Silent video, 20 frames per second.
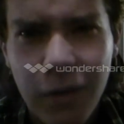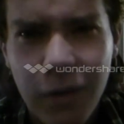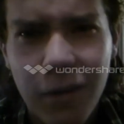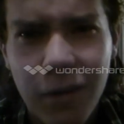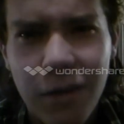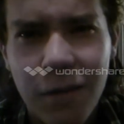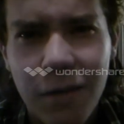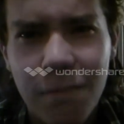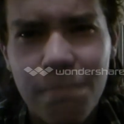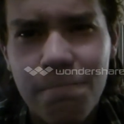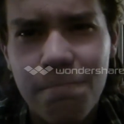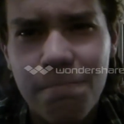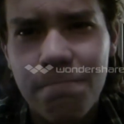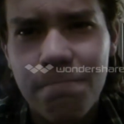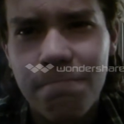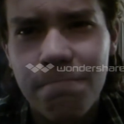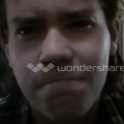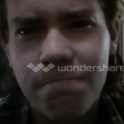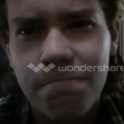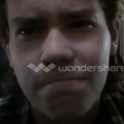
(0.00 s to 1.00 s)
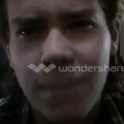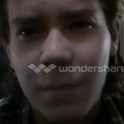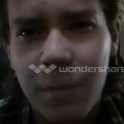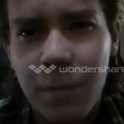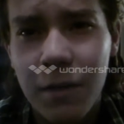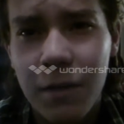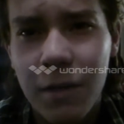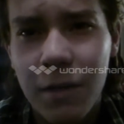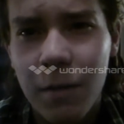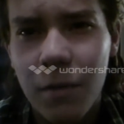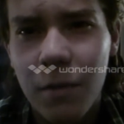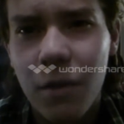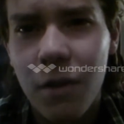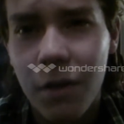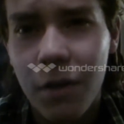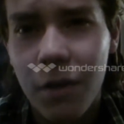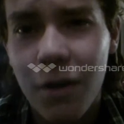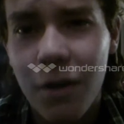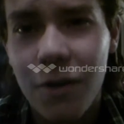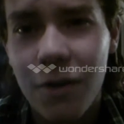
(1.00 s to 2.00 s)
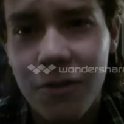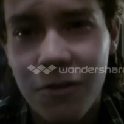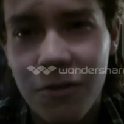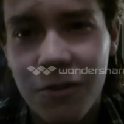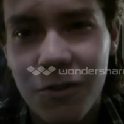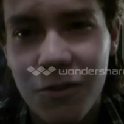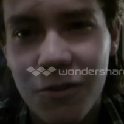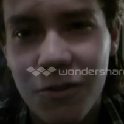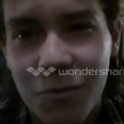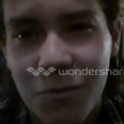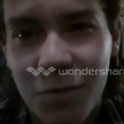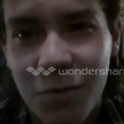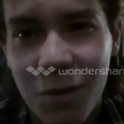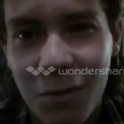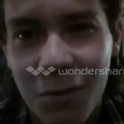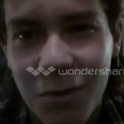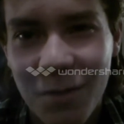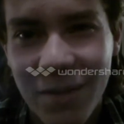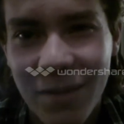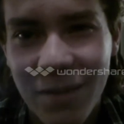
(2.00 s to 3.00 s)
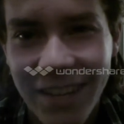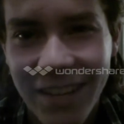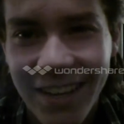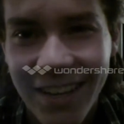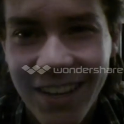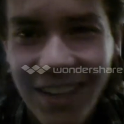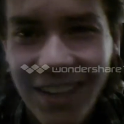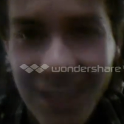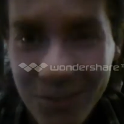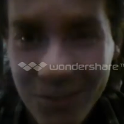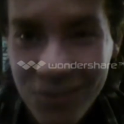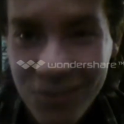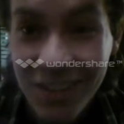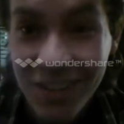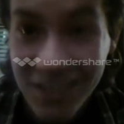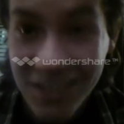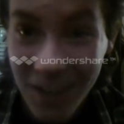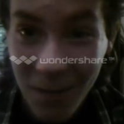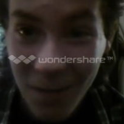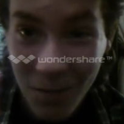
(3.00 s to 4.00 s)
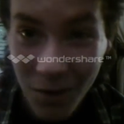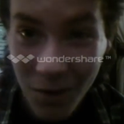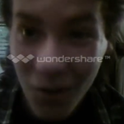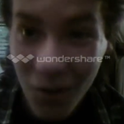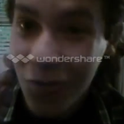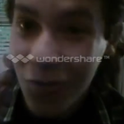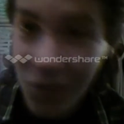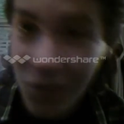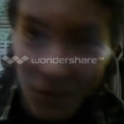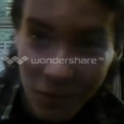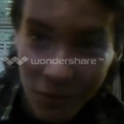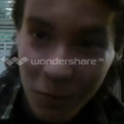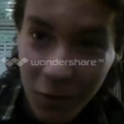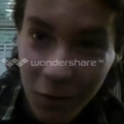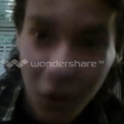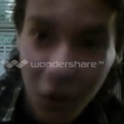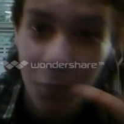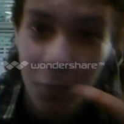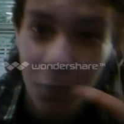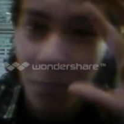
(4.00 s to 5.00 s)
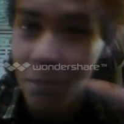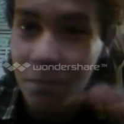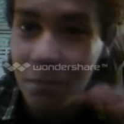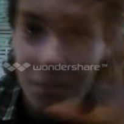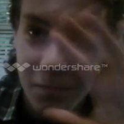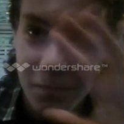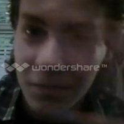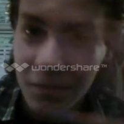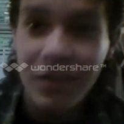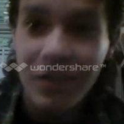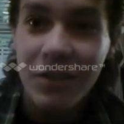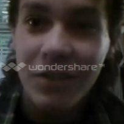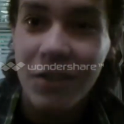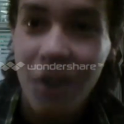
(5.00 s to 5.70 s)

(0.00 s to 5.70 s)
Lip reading: I'm gonna name a lot of consoles here, so bear with me. This was the time when these